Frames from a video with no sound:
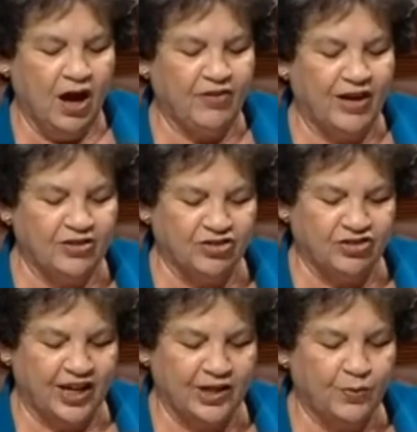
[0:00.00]
of
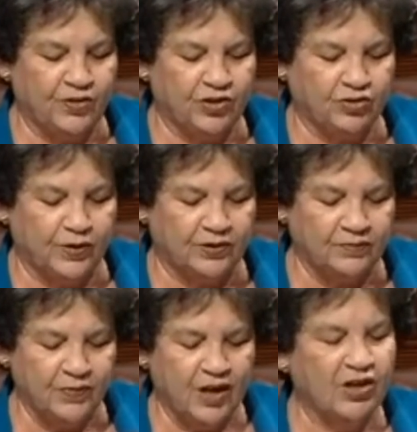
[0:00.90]
Understanding with
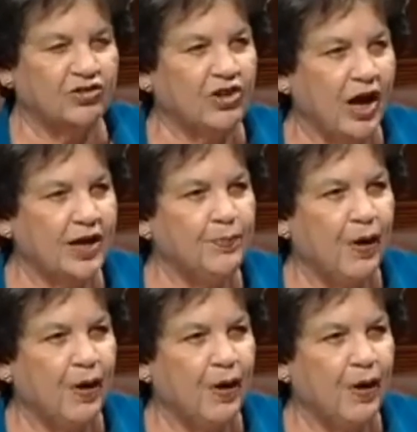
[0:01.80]
Israel, signed